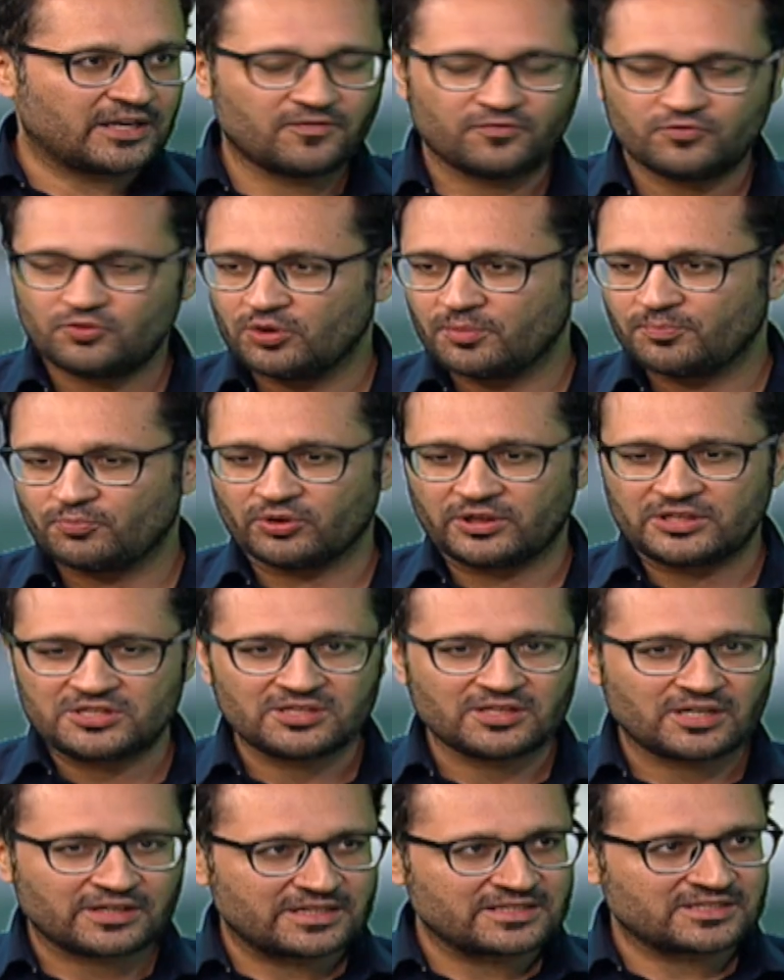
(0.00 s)
And if you are
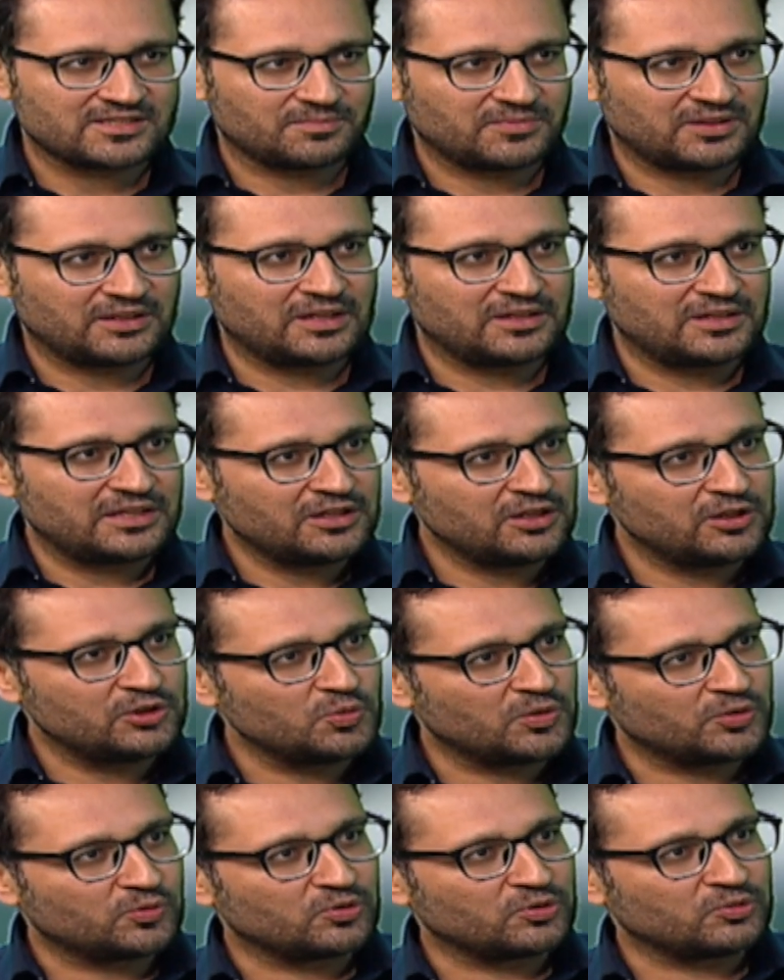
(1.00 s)
protesting against something
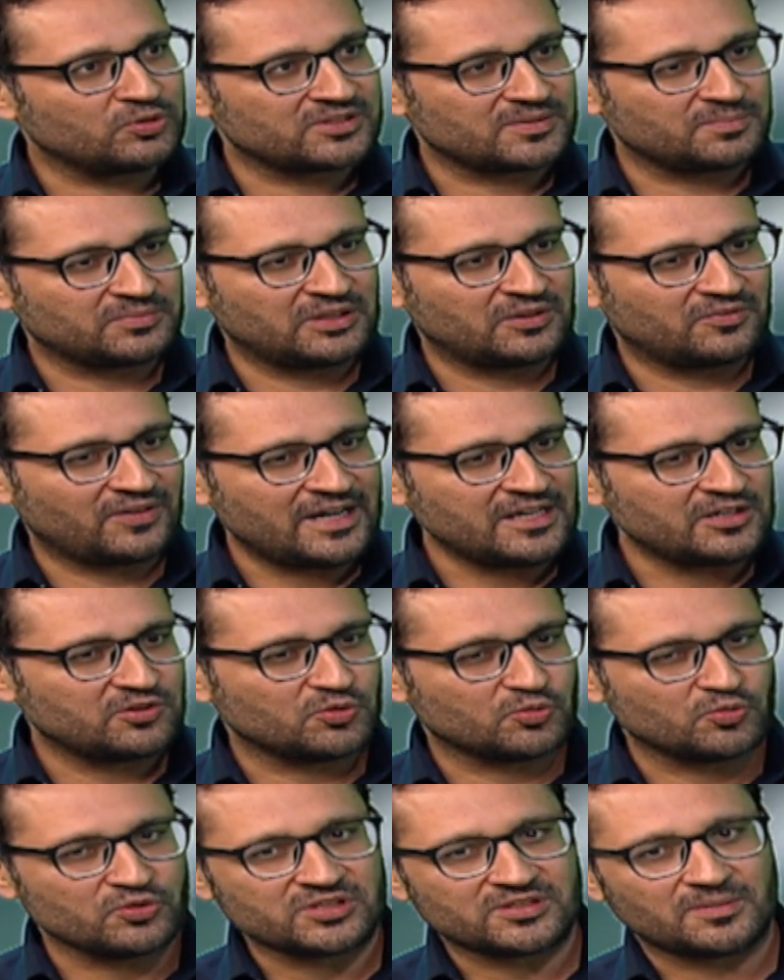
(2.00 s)
illegal, you are doing something
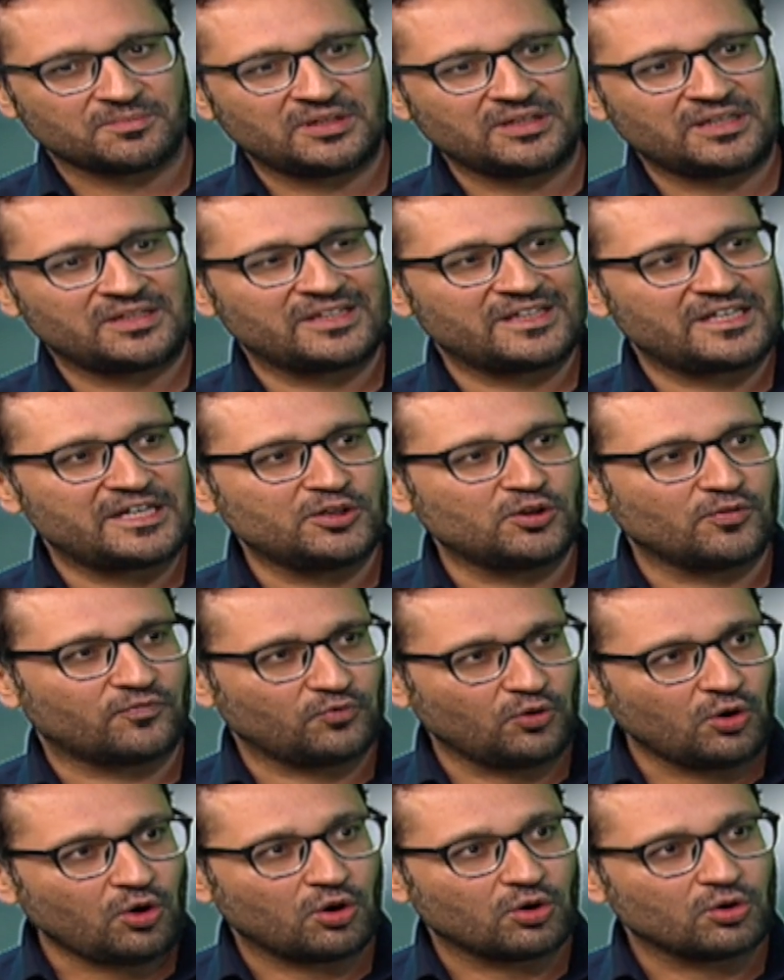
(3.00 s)
right, you are doing something in the
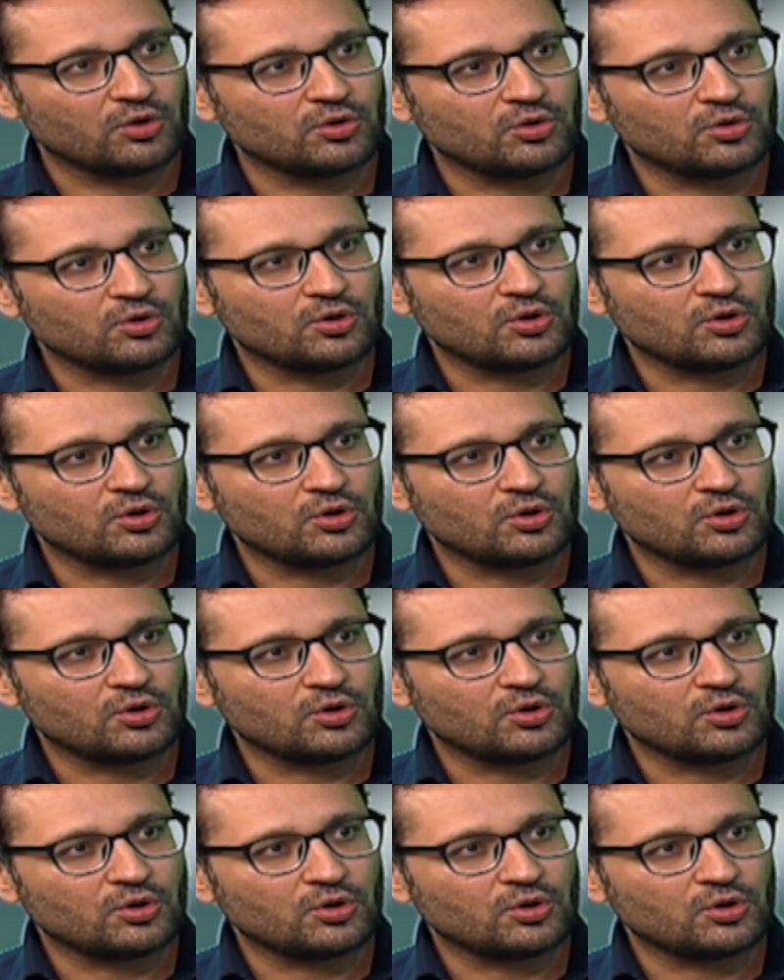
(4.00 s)
aid of law.